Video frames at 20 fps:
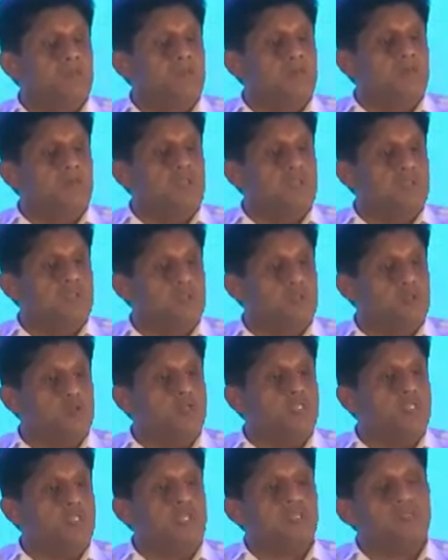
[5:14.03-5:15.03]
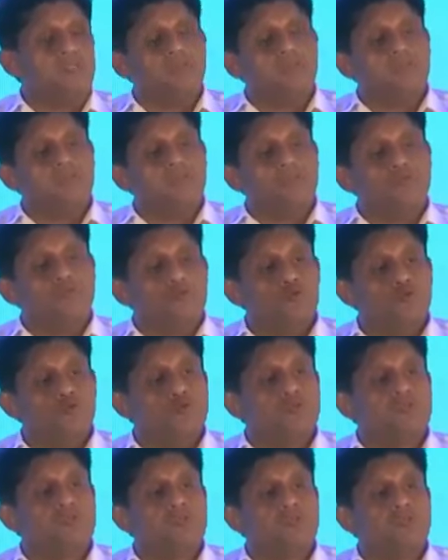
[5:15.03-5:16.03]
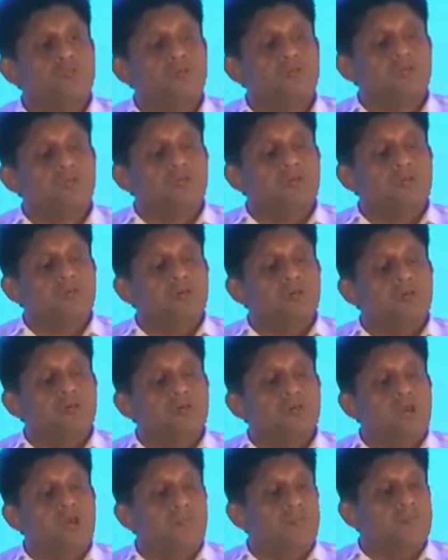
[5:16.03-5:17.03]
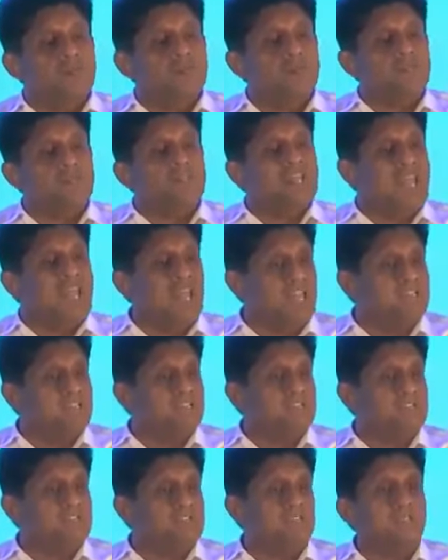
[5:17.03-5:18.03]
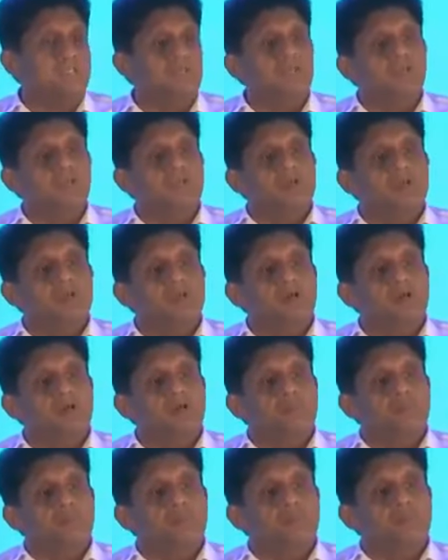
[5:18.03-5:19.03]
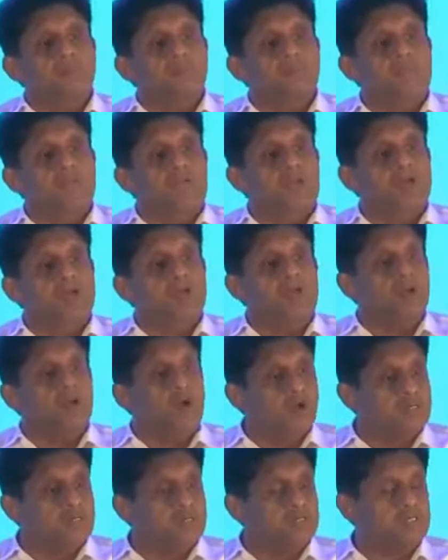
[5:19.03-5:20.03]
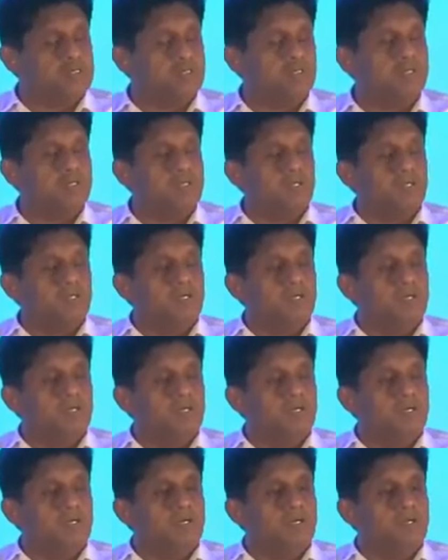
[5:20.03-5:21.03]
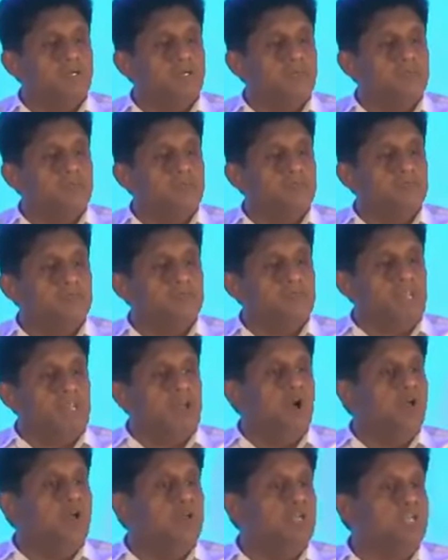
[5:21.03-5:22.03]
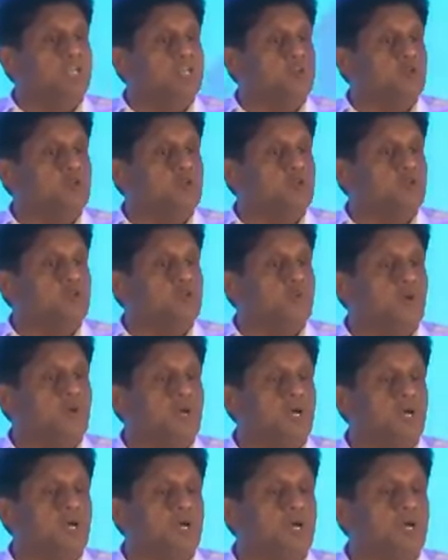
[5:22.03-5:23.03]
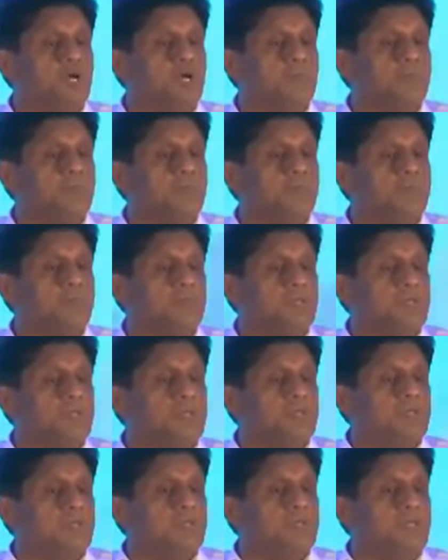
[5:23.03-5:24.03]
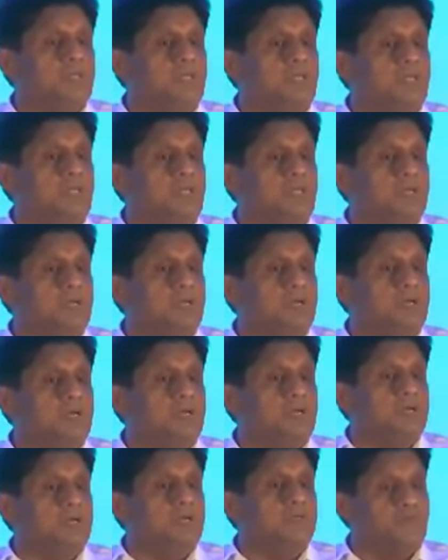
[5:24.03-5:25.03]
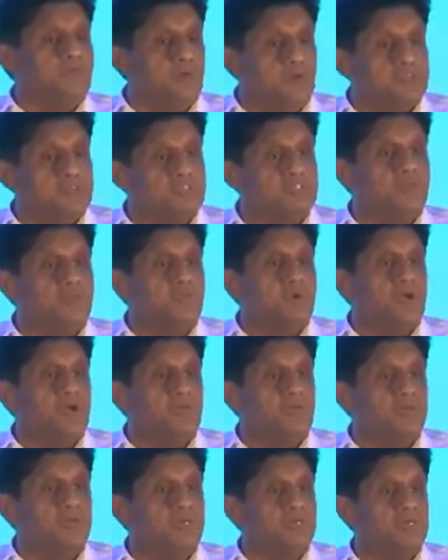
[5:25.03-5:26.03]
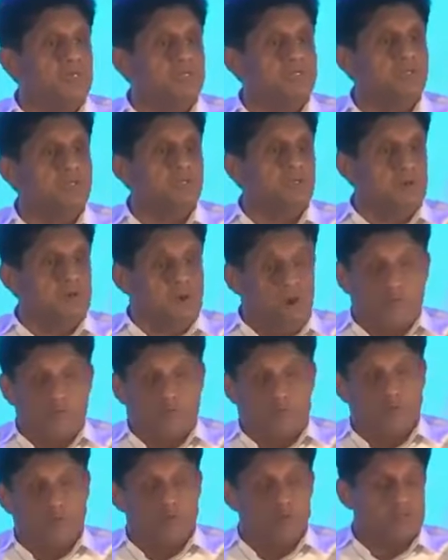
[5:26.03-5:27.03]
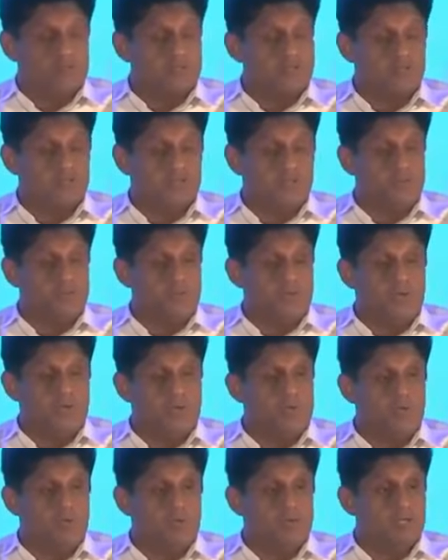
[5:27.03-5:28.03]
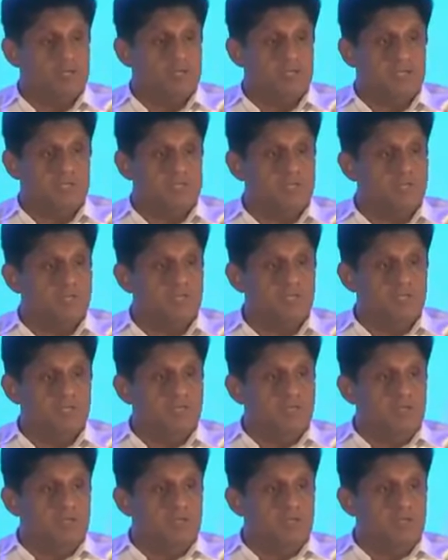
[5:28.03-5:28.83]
we will ensure that those government lands that are not belonging to the forest department, of course, we cannot